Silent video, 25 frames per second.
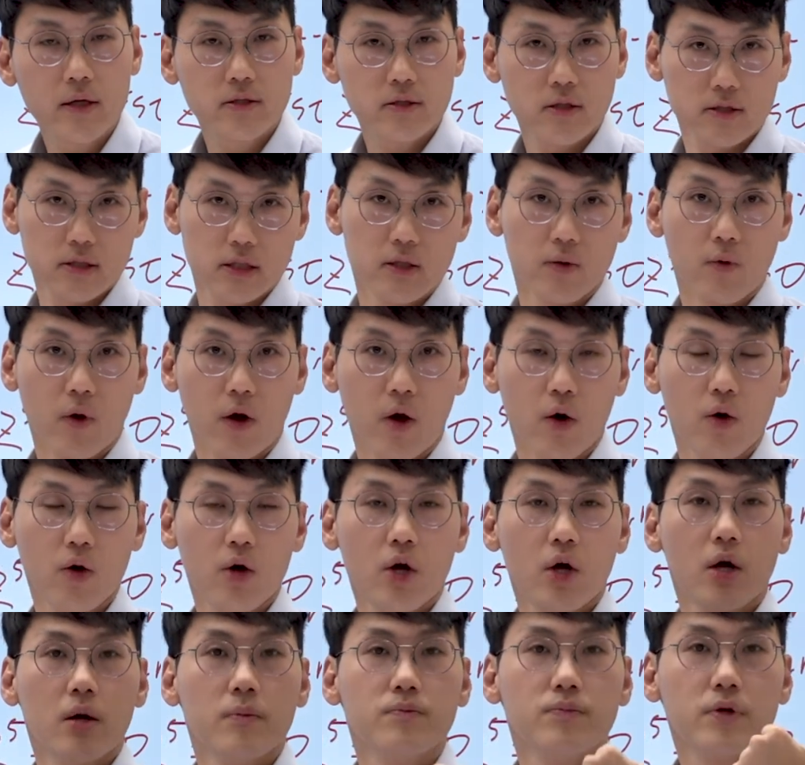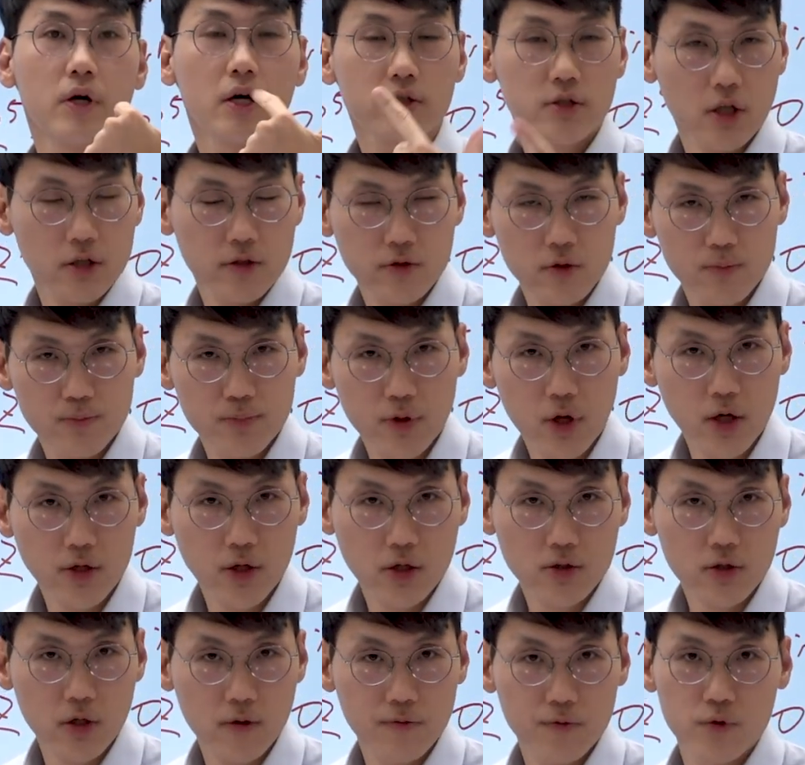0.
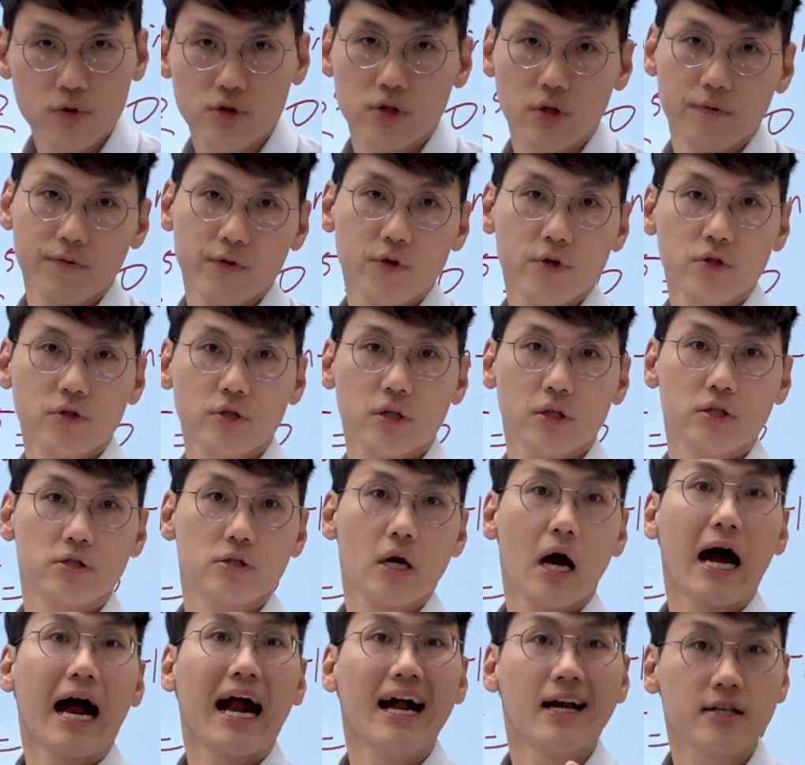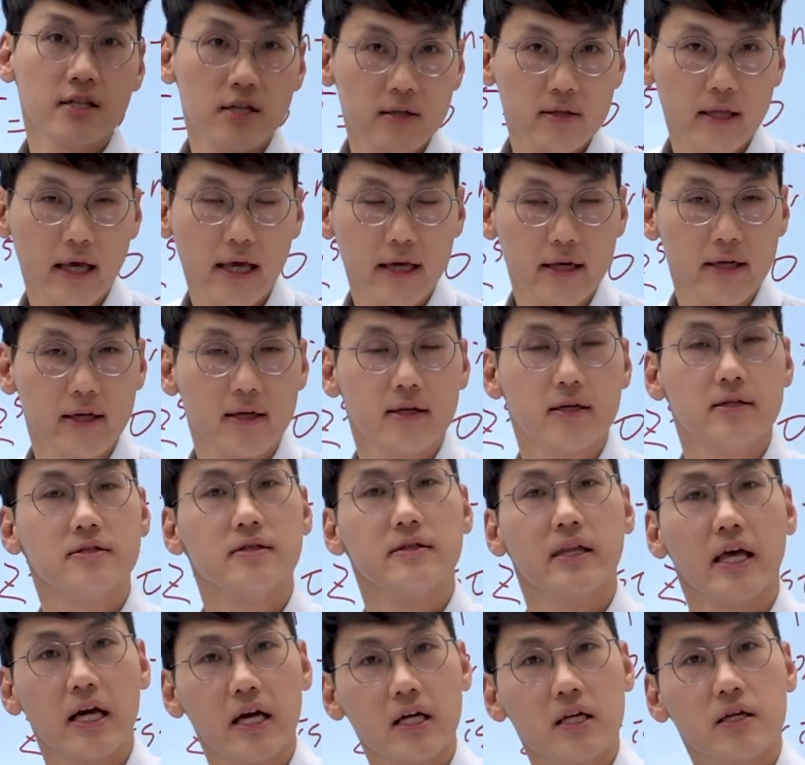Product of roots of unity is alternating. It's a
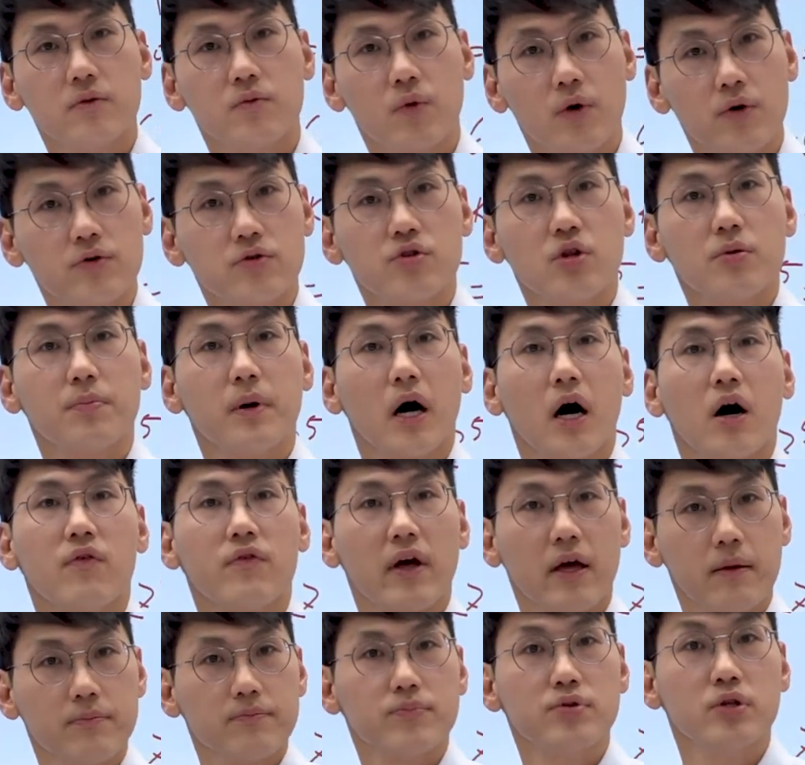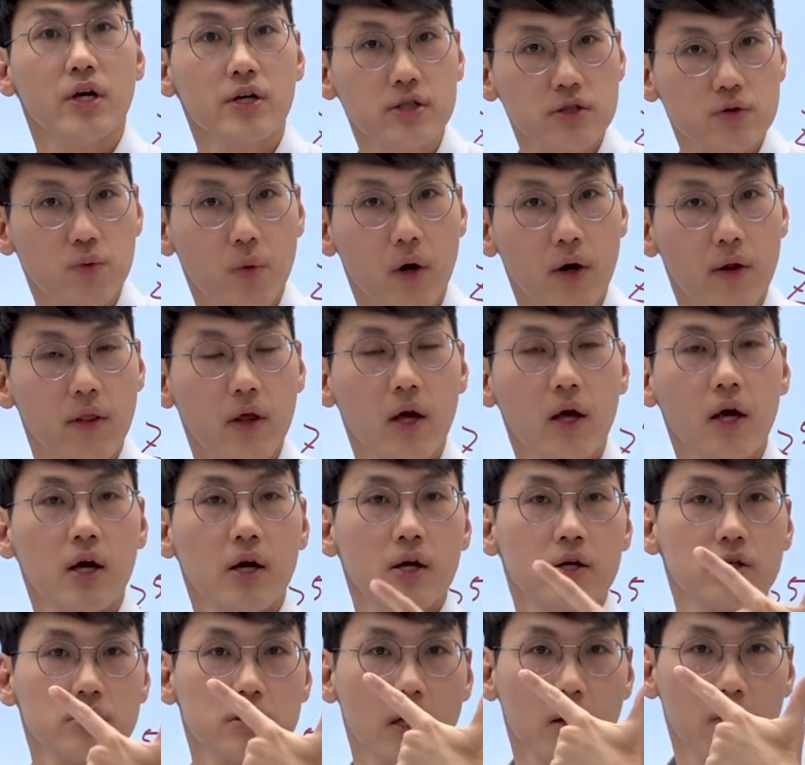-1 to the power of n plus 1.
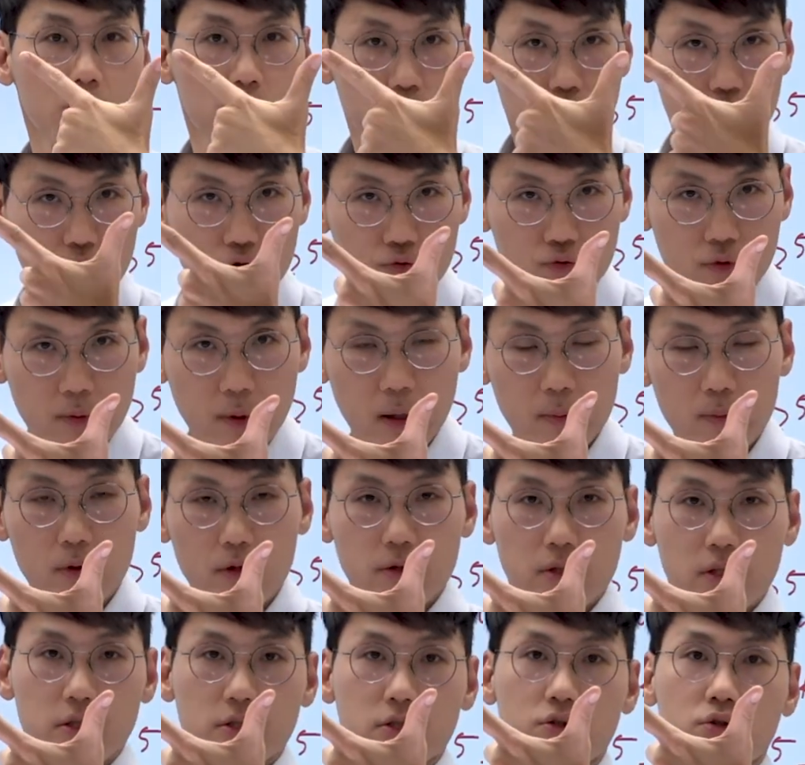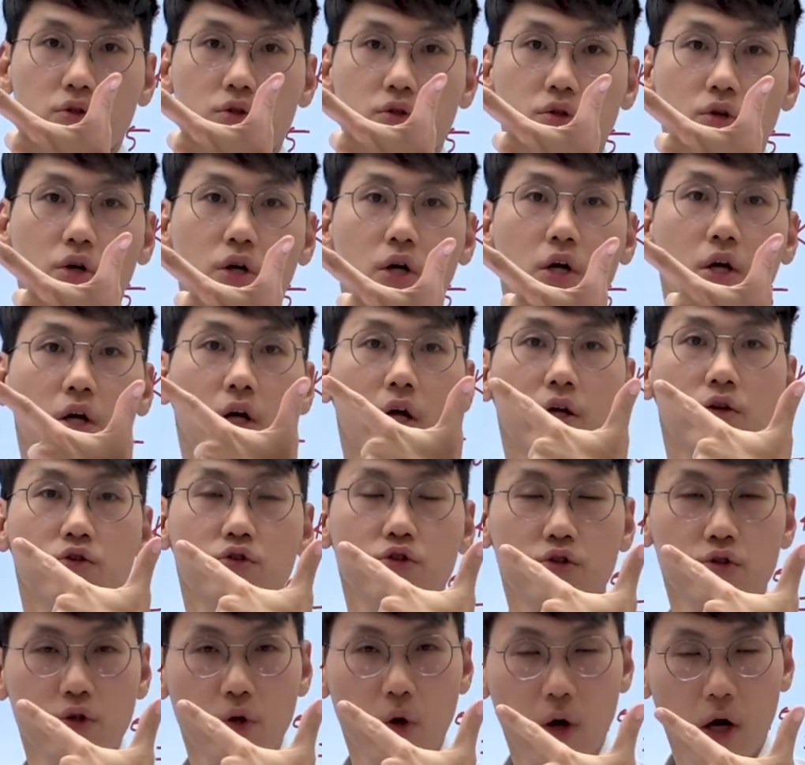So I want you to remember these 2, and you
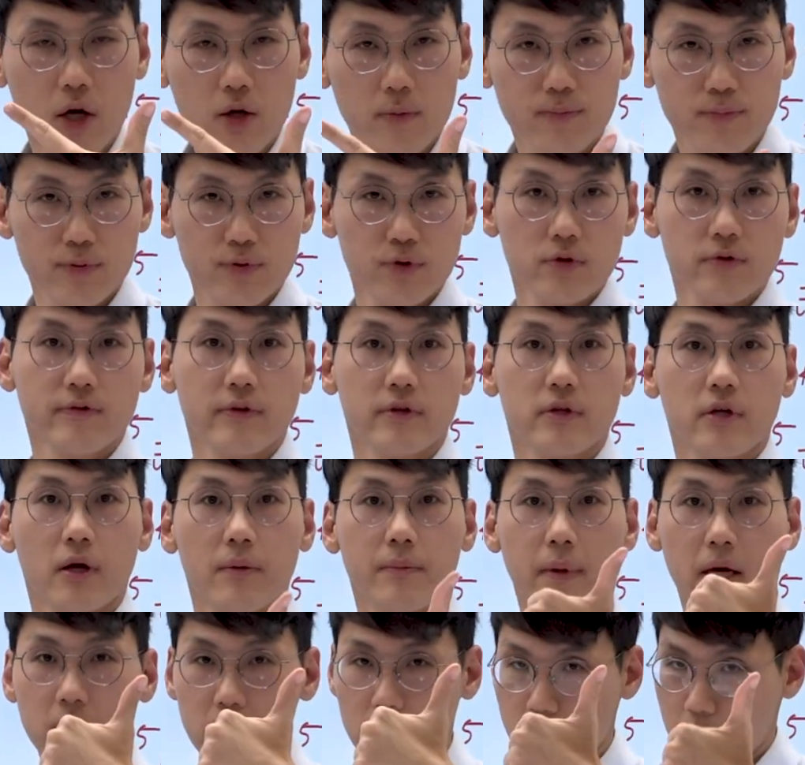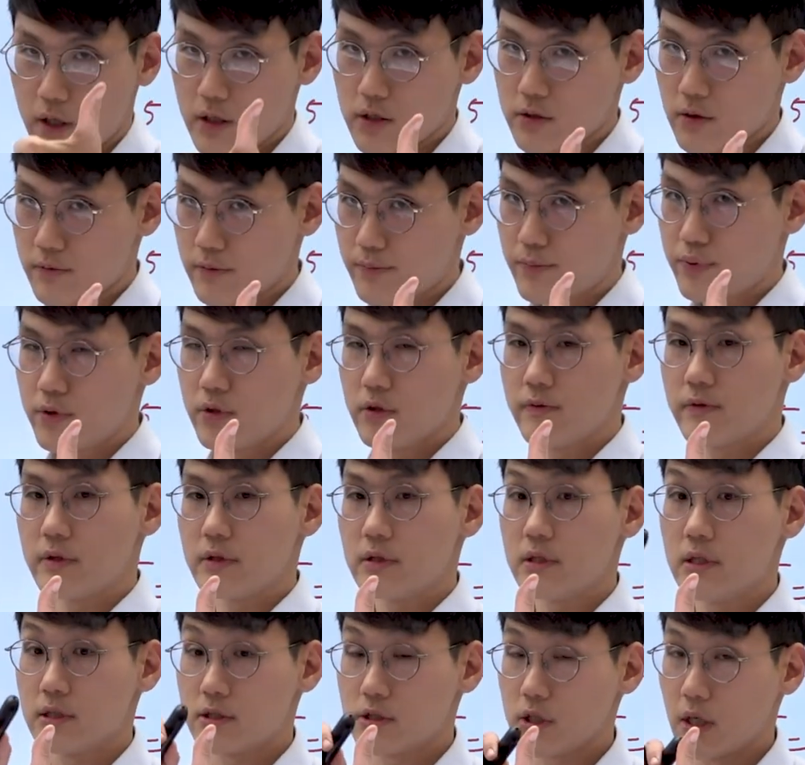should know how to prove it. There are many ways of proving
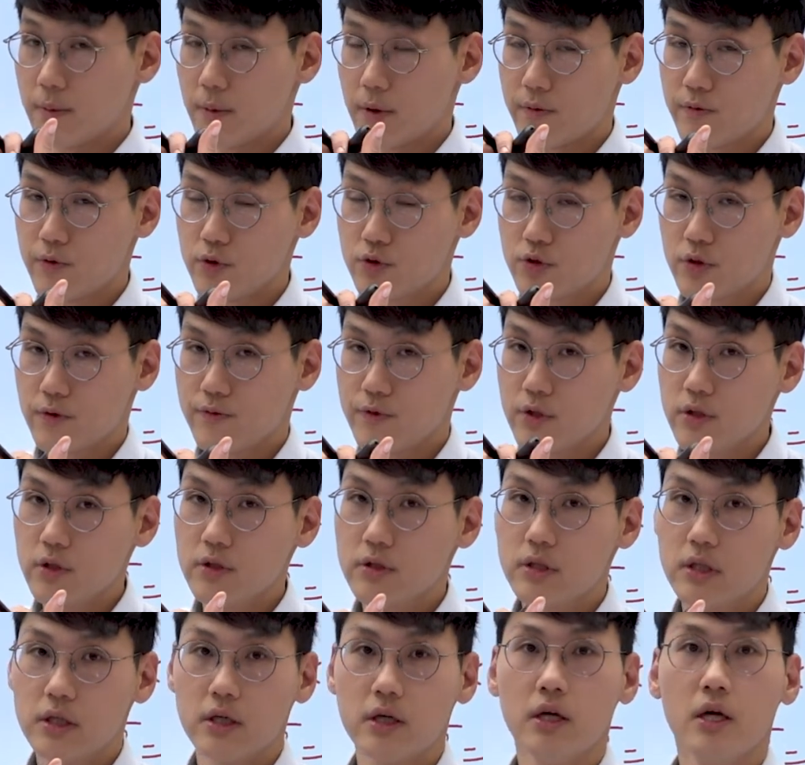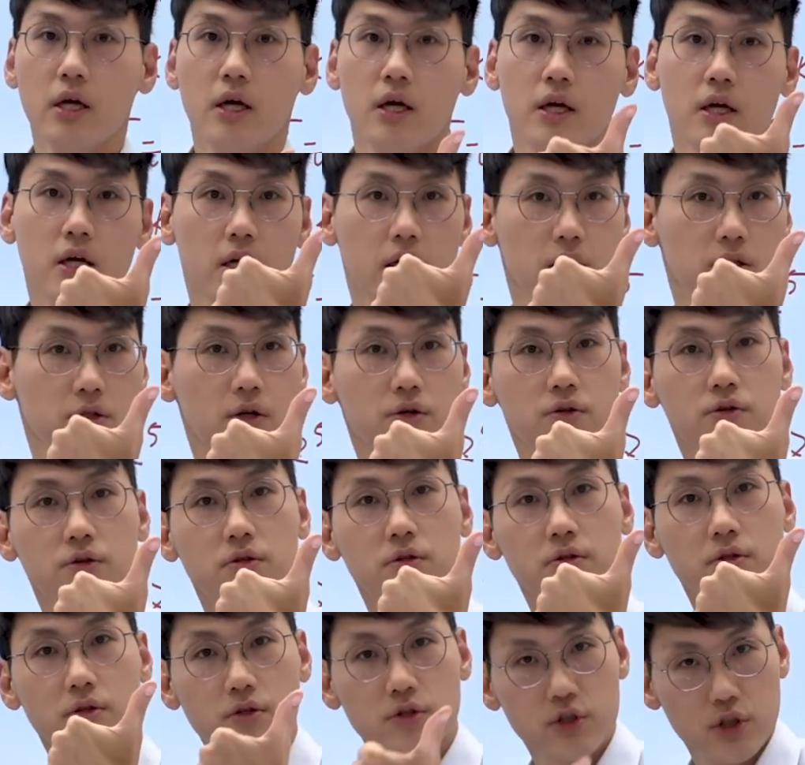this sum of roots of unity, either
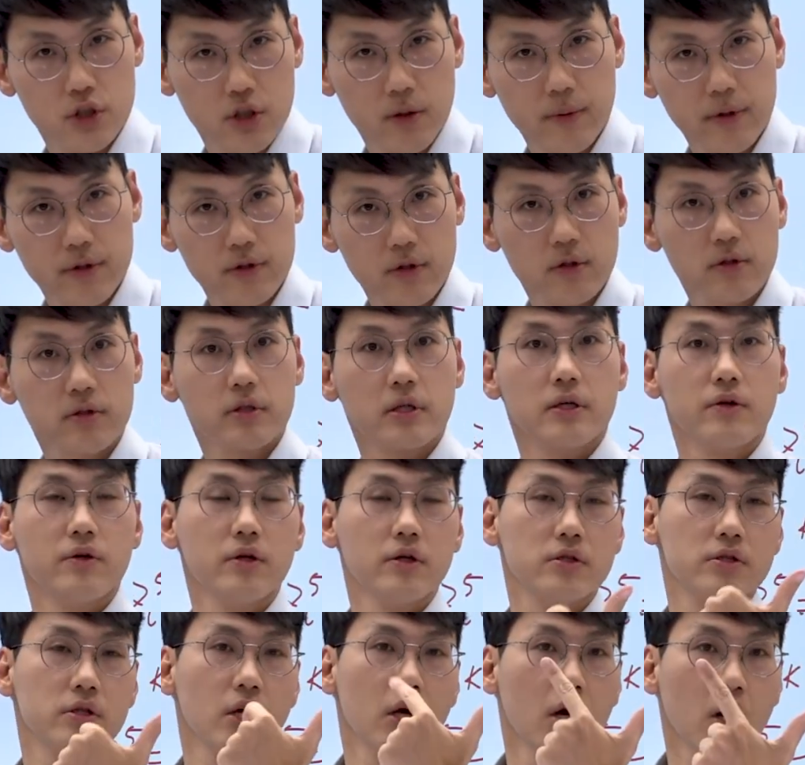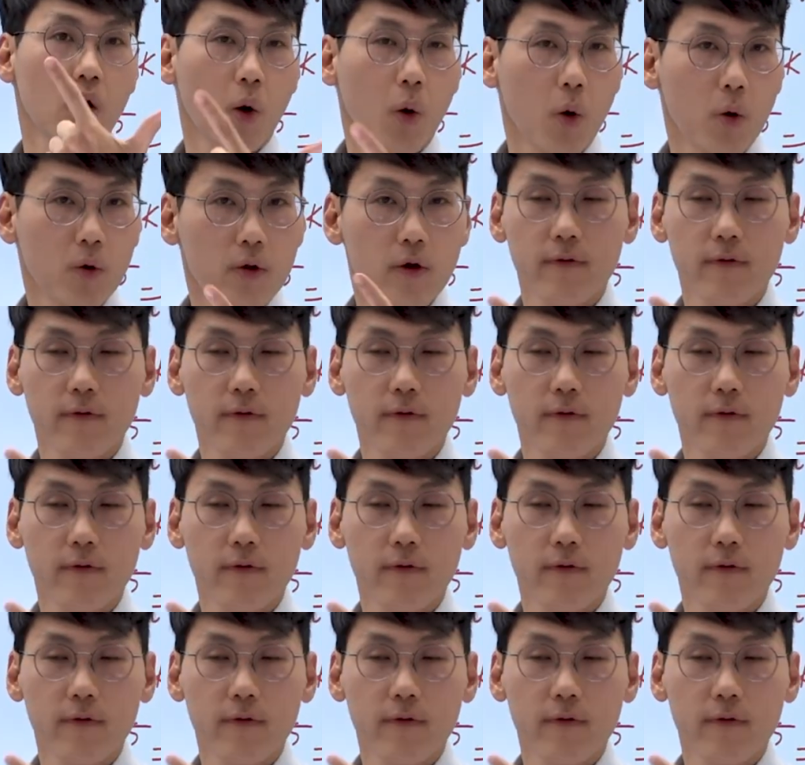using the geometric series or the